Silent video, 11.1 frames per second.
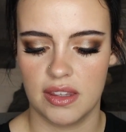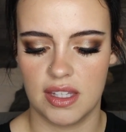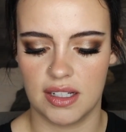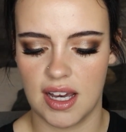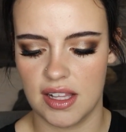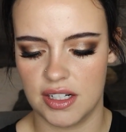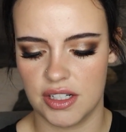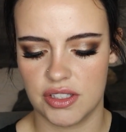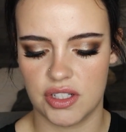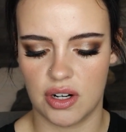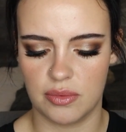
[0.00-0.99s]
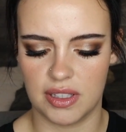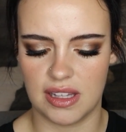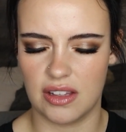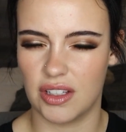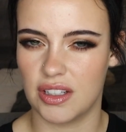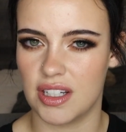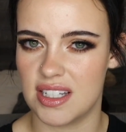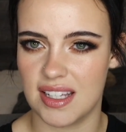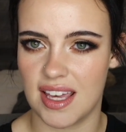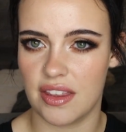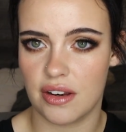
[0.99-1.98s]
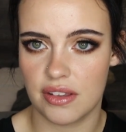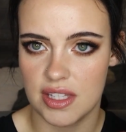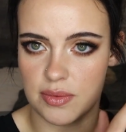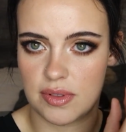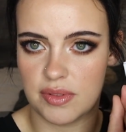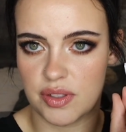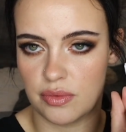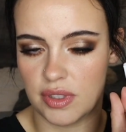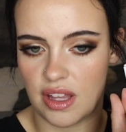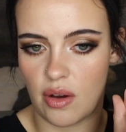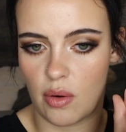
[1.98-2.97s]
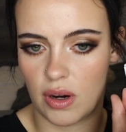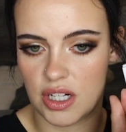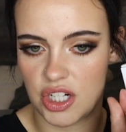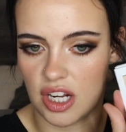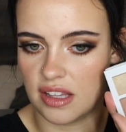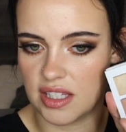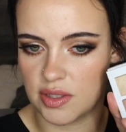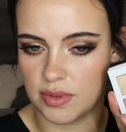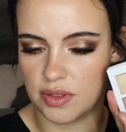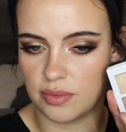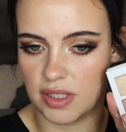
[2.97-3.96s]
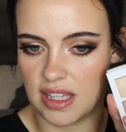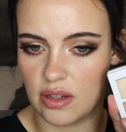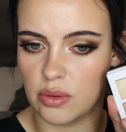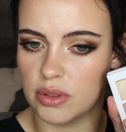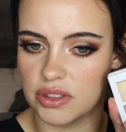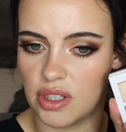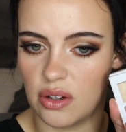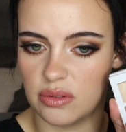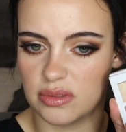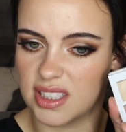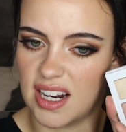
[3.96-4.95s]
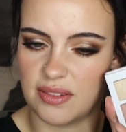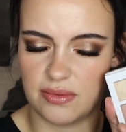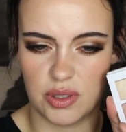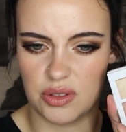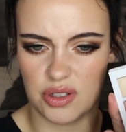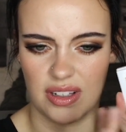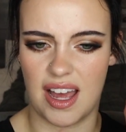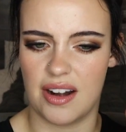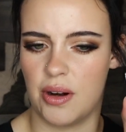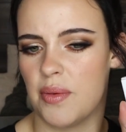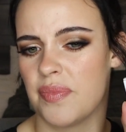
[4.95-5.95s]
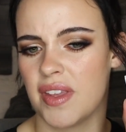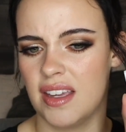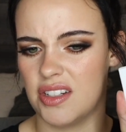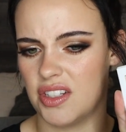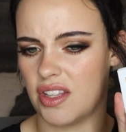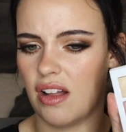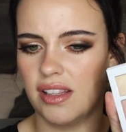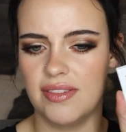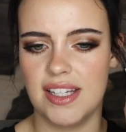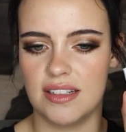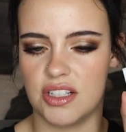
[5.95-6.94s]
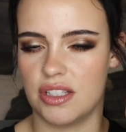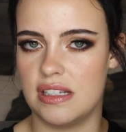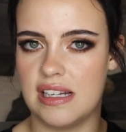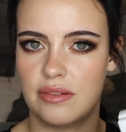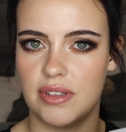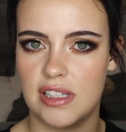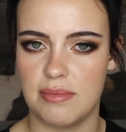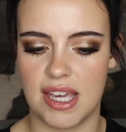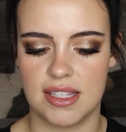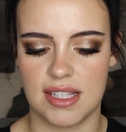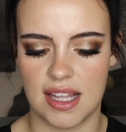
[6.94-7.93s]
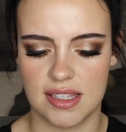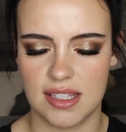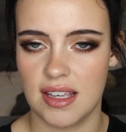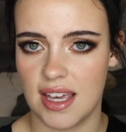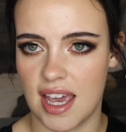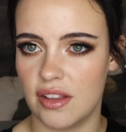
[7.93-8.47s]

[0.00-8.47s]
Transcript: The colors don't really look good together. This one was really orangey and this one's really cool tone, kind of neutral. I don't know. Just all of it just didn't really make sense.